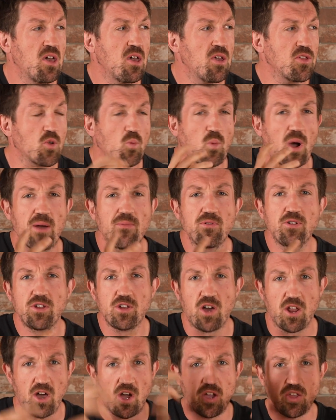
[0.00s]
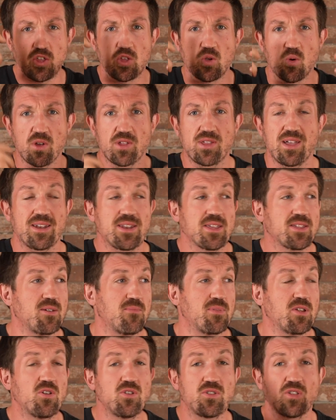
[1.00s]
So why would you not outsource that to
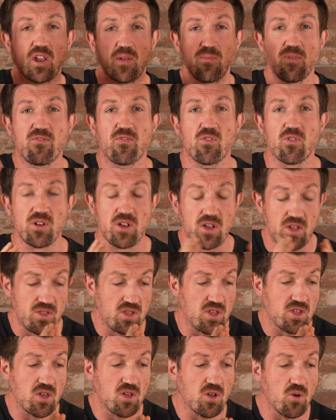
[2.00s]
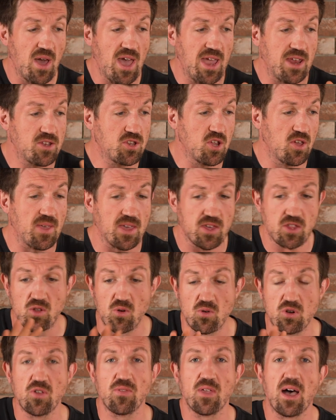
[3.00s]
somebody who's done it before you and just can go, hey, do this,
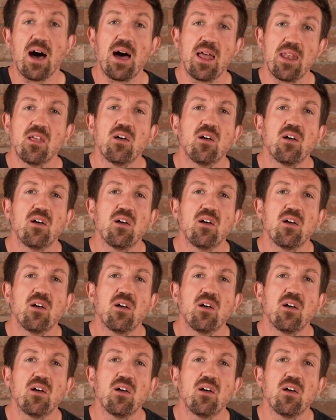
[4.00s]
don't do that.